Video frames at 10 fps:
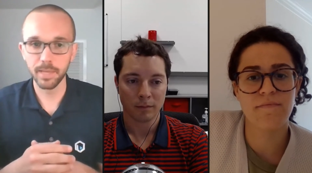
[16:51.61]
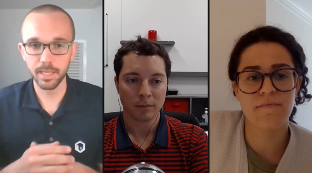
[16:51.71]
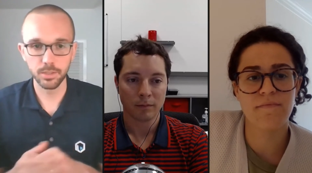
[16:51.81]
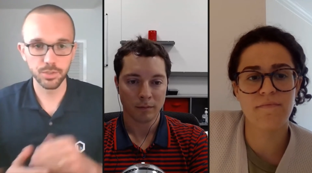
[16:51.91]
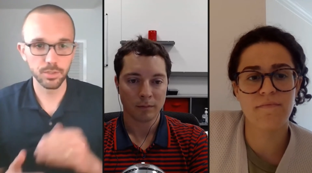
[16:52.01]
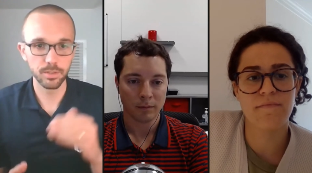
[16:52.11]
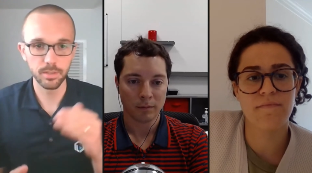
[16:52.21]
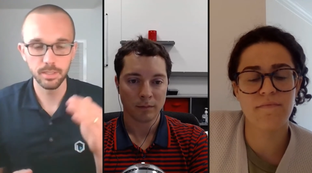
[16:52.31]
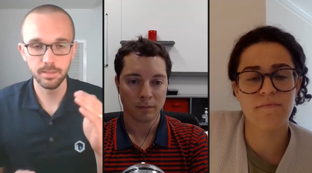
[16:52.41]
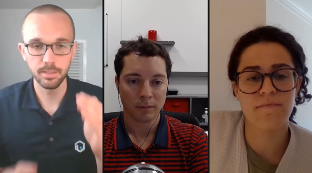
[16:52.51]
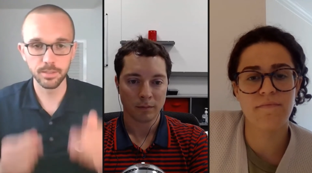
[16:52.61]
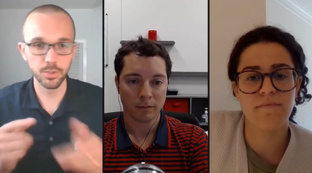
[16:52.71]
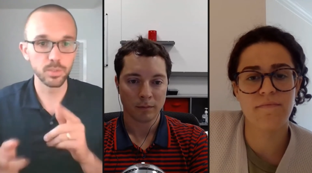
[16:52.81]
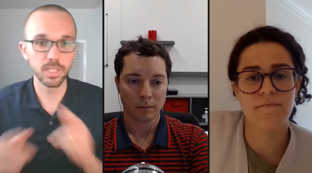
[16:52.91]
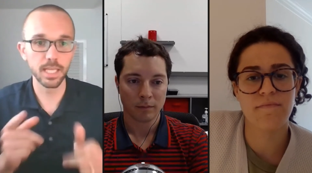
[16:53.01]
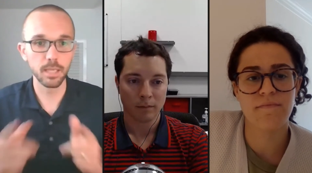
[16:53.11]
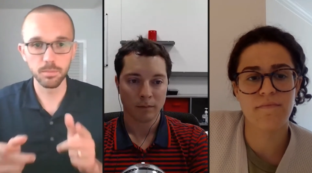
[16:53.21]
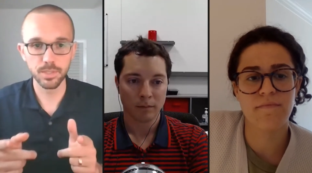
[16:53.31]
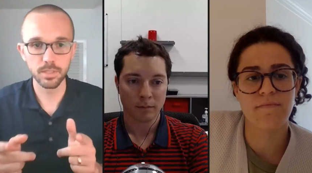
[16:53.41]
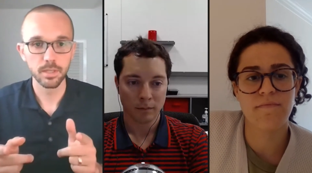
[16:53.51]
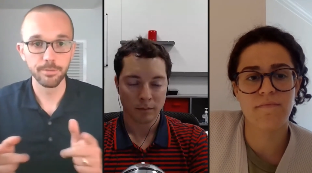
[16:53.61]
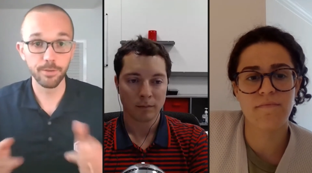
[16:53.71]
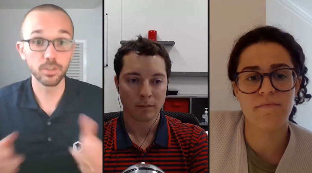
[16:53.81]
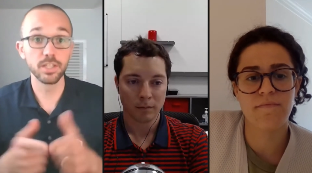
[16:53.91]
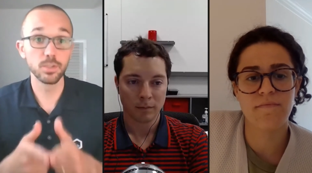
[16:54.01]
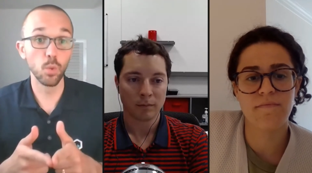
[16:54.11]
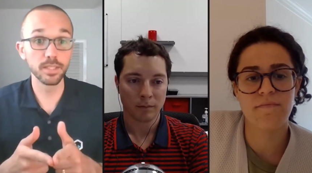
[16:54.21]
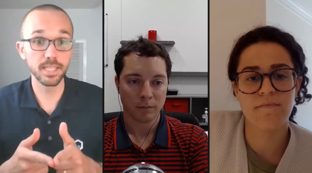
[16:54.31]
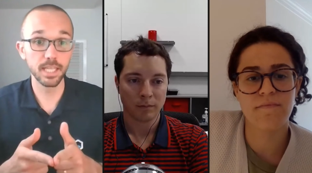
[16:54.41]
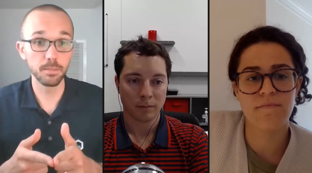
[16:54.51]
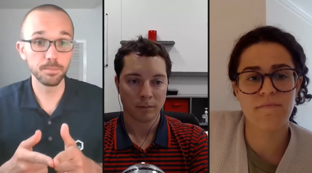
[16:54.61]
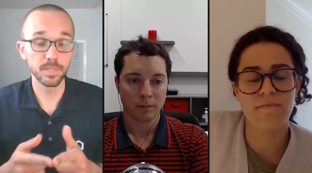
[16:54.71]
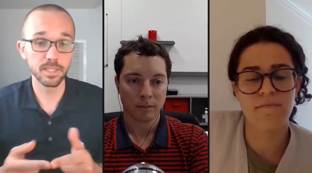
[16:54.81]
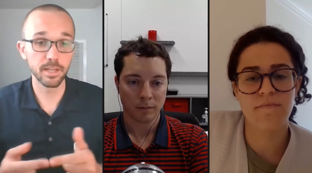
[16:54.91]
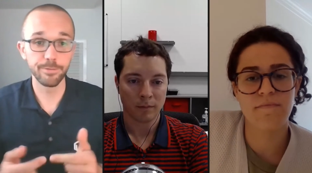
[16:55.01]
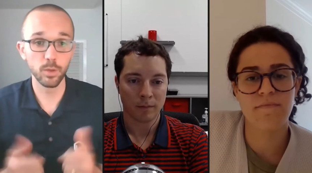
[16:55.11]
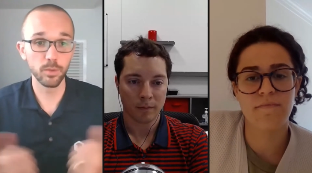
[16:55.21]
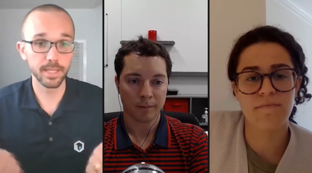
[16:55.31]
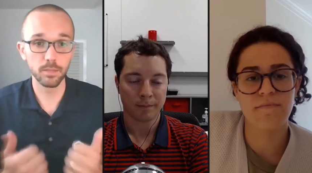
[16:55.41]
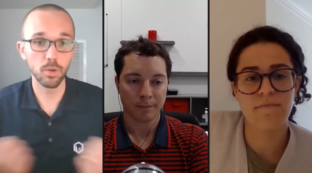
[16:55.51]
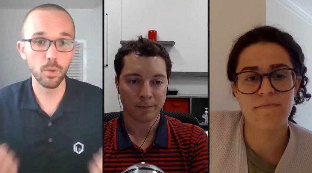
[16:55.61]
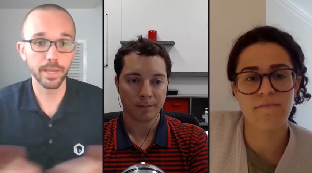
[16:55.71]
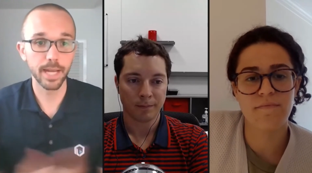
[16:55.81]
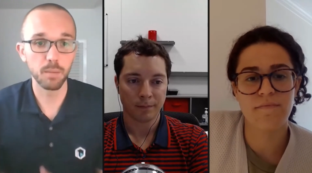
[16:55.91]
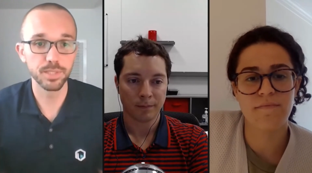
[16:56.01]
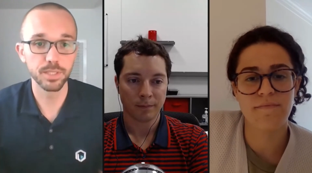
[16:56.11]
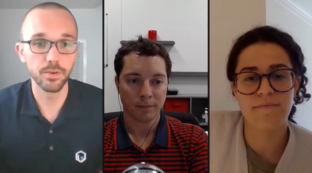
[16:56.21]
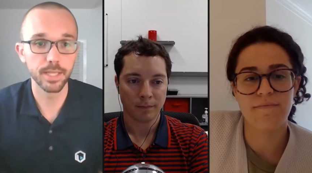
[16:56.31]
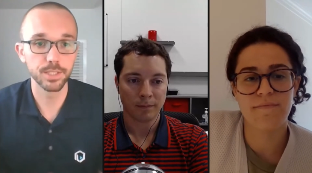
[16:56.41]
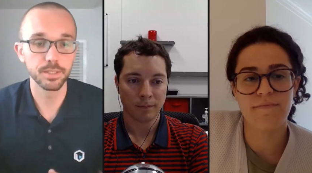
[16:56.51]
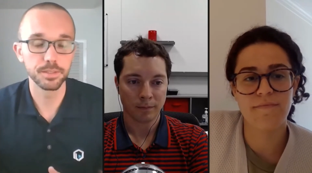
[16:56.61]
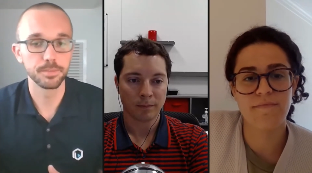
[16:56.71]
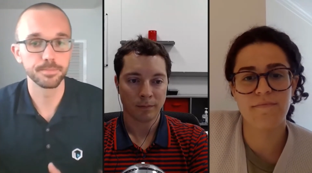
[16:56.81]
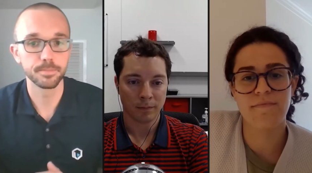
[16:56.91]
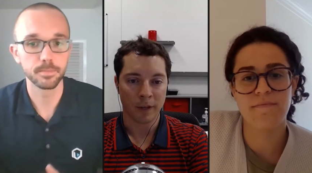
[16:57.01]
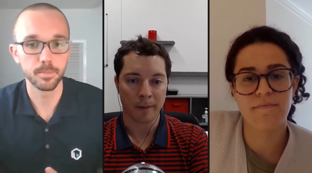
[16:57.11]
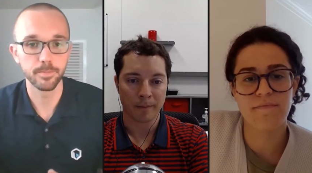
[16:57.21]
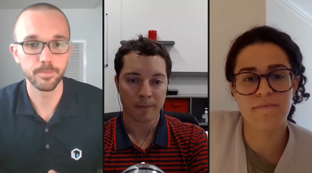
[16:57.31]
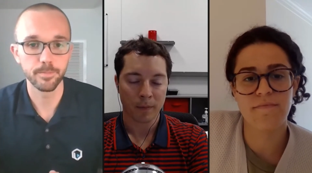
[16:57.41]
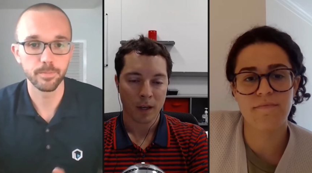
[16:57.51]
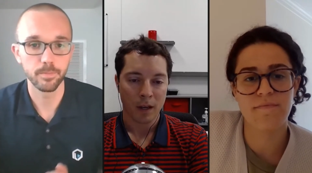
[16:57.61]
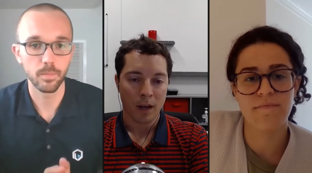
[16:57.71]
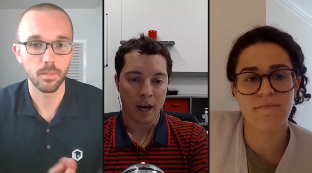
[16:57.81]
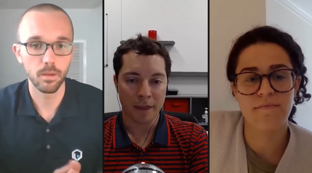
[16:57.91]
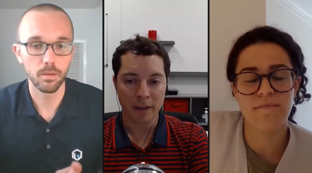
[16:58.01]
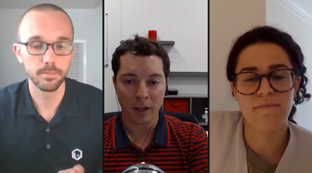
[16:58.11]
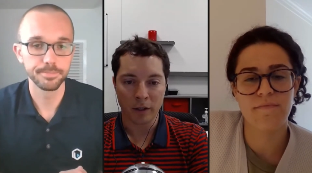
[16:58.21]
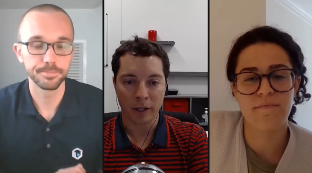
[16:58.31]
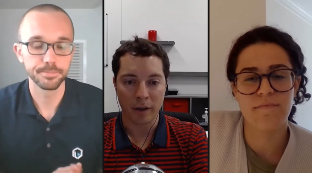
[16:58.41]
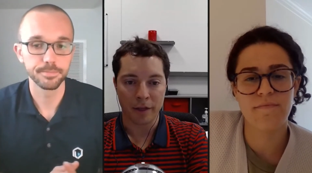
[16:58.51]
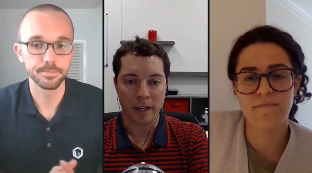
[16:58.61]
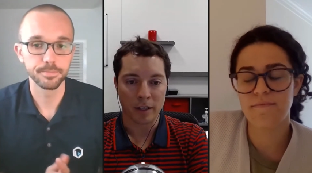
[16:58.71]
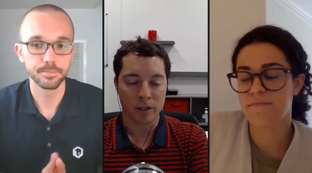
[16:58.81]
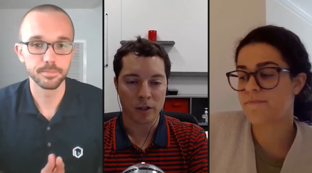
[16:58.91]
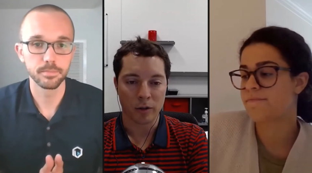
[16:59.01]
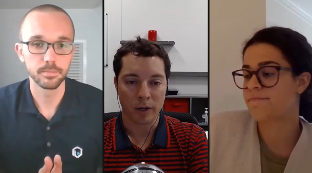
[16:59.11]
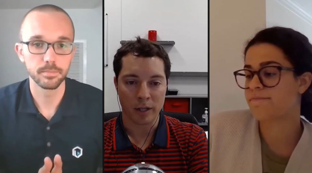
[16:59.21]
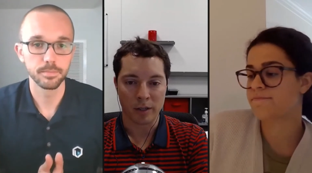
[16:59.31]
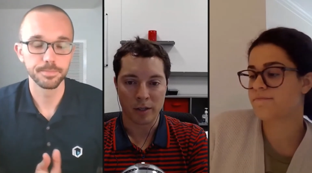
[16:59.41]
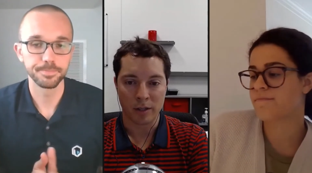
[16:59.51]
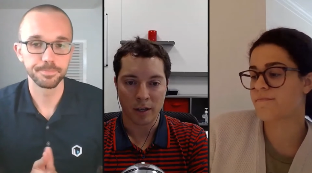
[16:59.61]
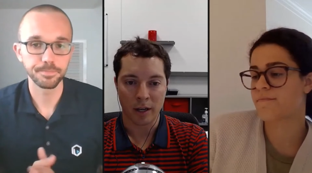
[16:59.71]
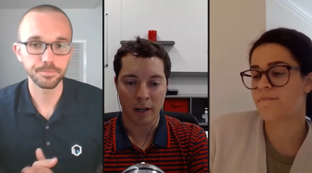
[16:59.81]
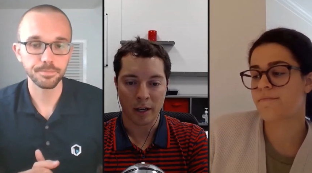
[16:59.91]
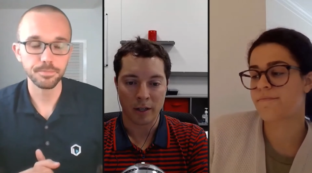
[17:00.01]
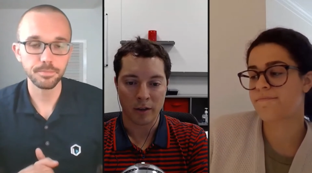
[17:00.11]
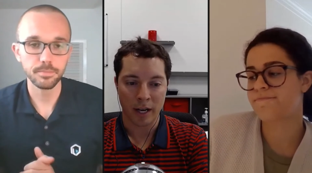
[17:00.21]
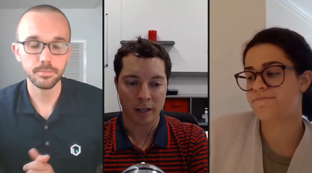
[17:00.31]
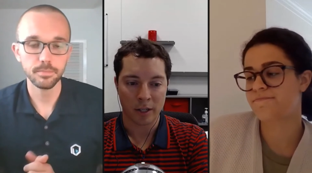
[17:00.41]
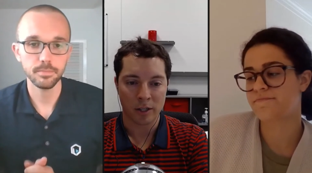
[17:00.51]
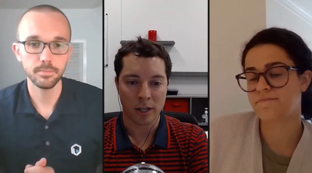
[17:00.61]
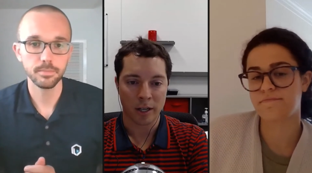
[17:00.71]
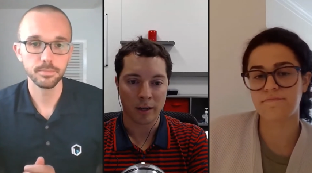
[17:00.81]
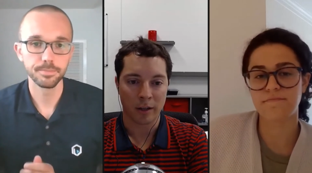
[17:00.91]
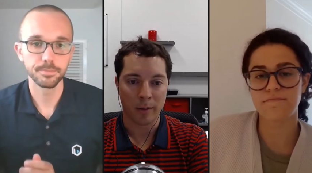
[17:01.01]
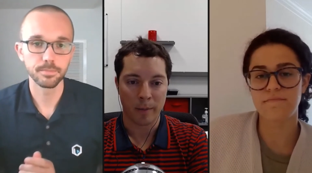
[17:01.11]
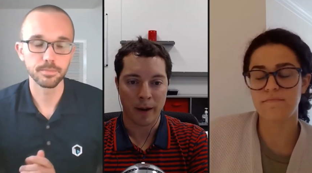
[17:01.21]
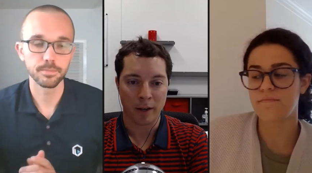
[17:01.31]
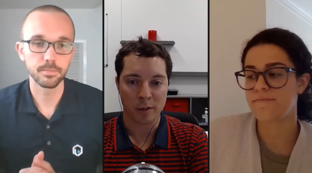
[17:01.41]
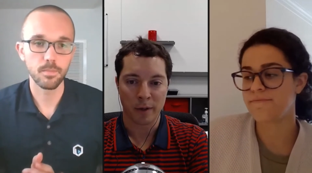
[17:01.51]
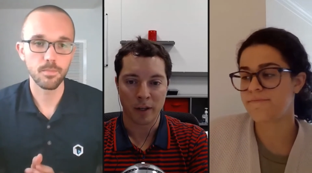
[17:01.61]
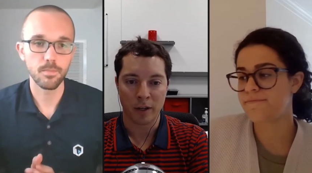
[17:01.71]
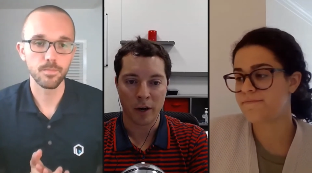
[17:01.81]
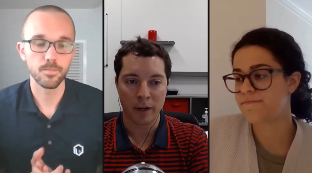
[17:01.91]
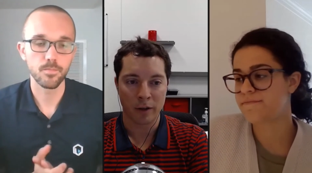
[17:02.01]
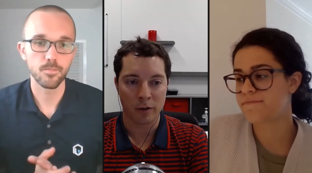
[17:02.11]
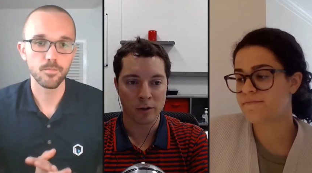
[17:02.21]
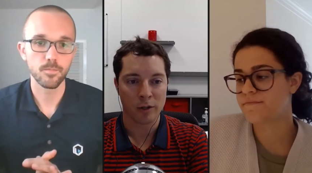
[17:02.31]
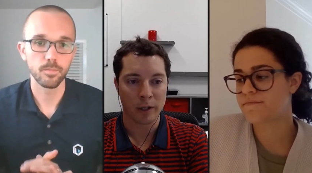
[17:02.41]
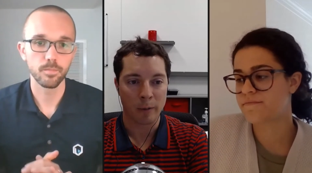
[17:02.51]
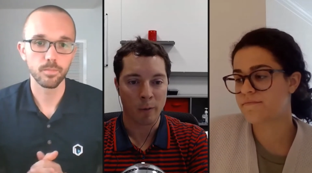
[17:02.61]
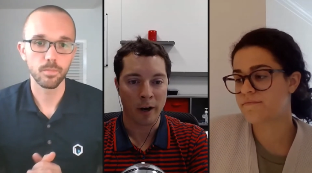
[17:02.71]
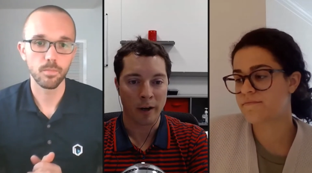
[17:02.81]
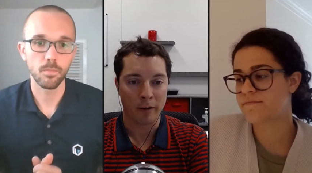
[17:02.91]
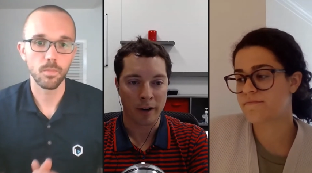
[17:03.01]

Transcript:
Speaker 1: in making sure the, the two teams function as one team instead of feeling like they're rowing in opposite directions.
Speaker 2: Yep. I think the clear thing too is, uh, and you kind of touched on it a little bit, Myles, but knowing who's doing what,